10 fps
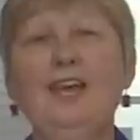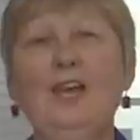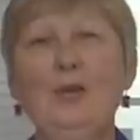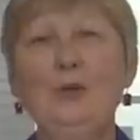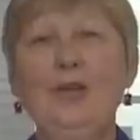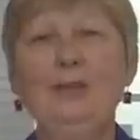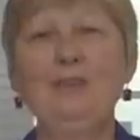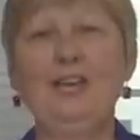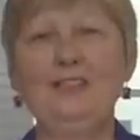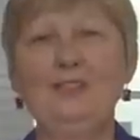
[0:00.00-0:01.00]
Hello, I'm
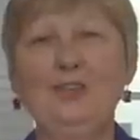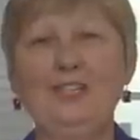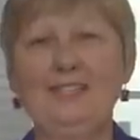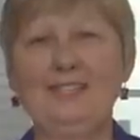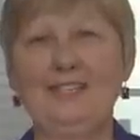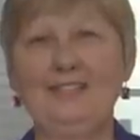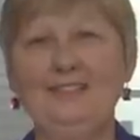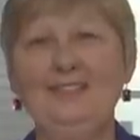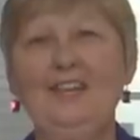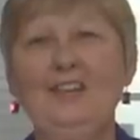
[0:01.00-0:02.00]
Cathy Gritzner,
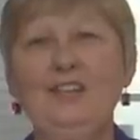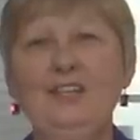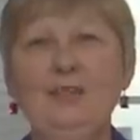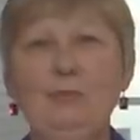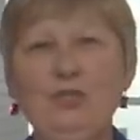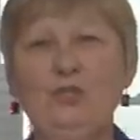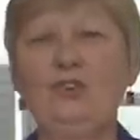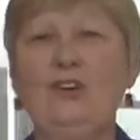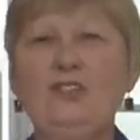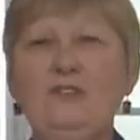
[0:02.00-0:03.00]
the Commercial
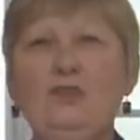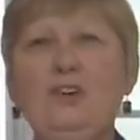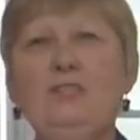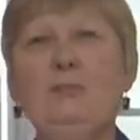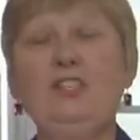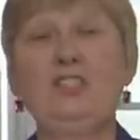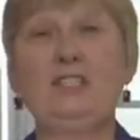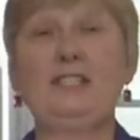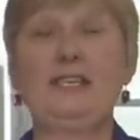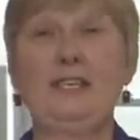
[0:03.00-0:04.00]
Director for Greater
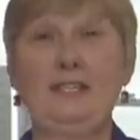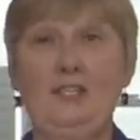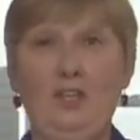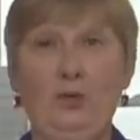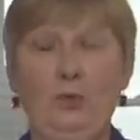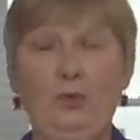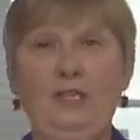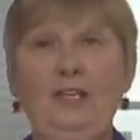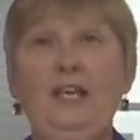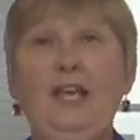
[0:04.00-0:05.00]
Manchester CSU,
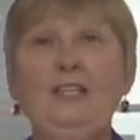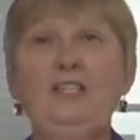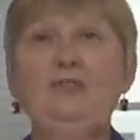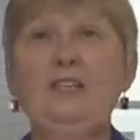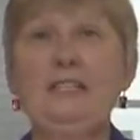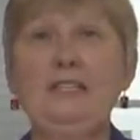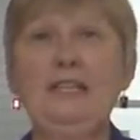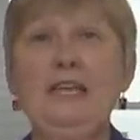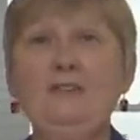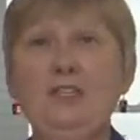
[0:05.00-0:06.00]
and I
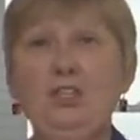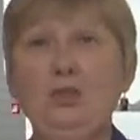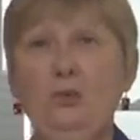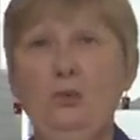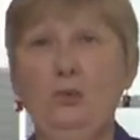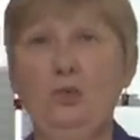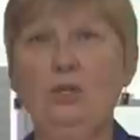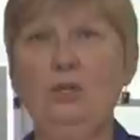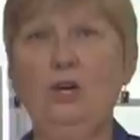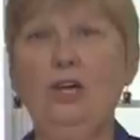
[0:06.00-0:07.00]
recently gave a talk
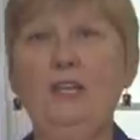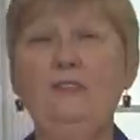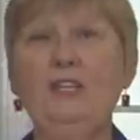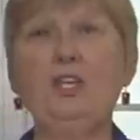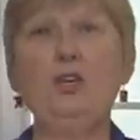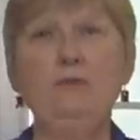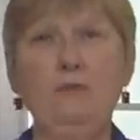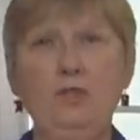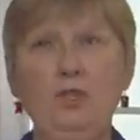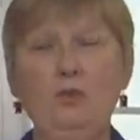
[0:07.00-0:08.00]
giving an
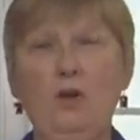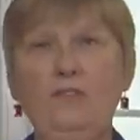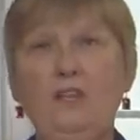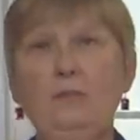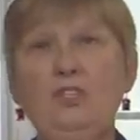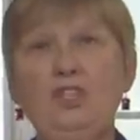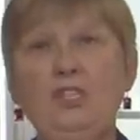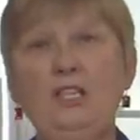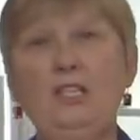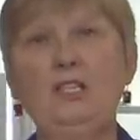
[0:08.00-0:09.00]
overview of the
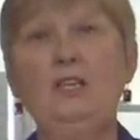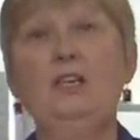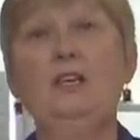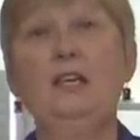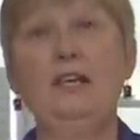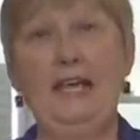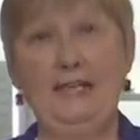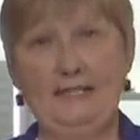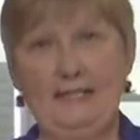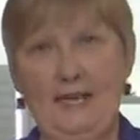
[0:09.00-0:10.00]
commissioning
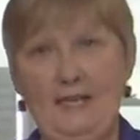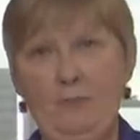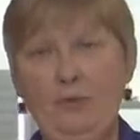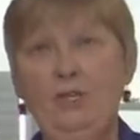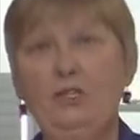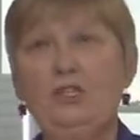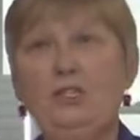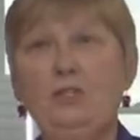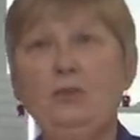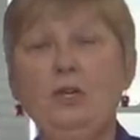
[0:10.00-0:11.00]
landscape
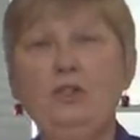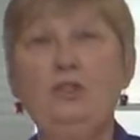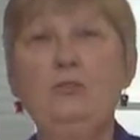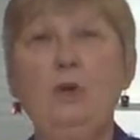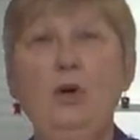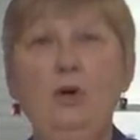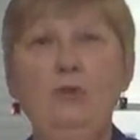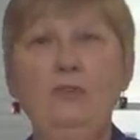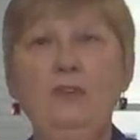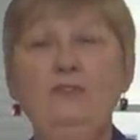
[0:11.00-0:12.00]
to a group
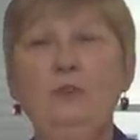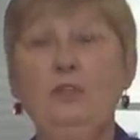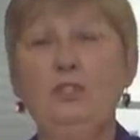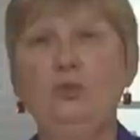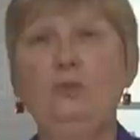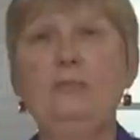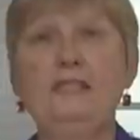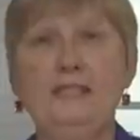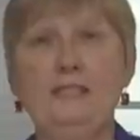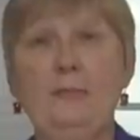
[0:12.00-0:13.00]
of influential
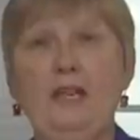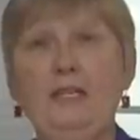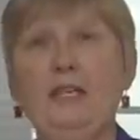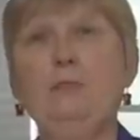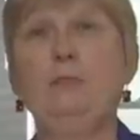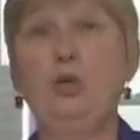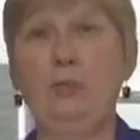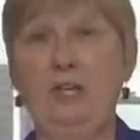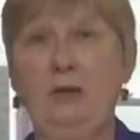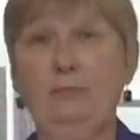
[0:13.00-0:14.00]
businessmen in
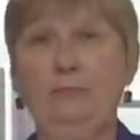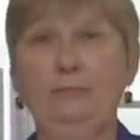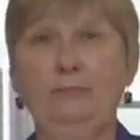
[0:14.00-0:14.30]
Birmingham.